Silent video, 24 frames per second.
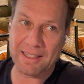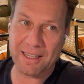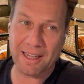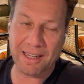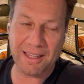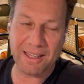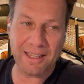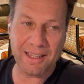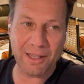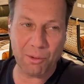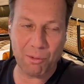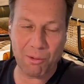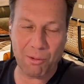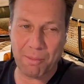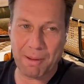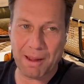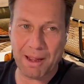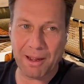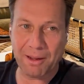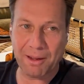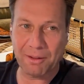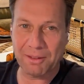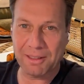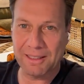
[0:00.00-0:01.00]
I think there were
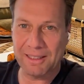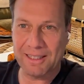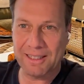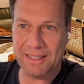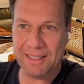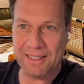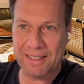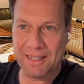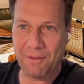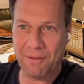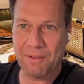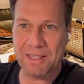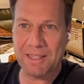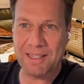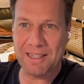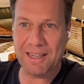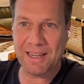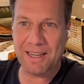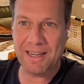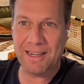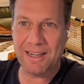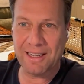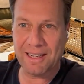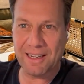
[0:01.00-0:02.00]
about
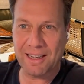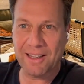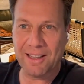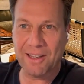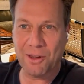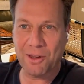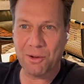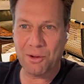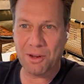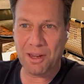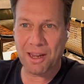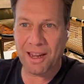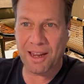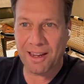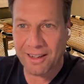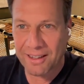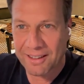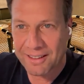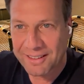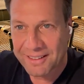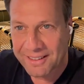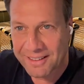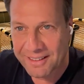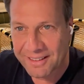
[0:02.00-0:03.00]
17 in the UK,
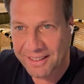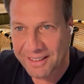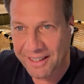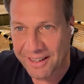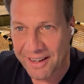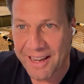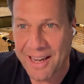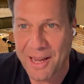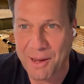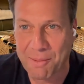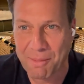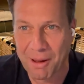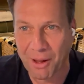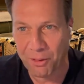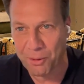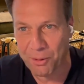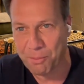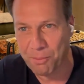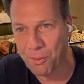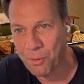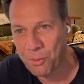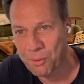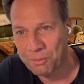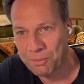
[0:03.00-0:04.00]
and I emailed them
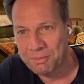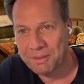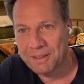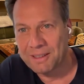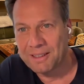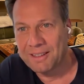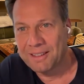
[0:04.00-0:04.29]
all.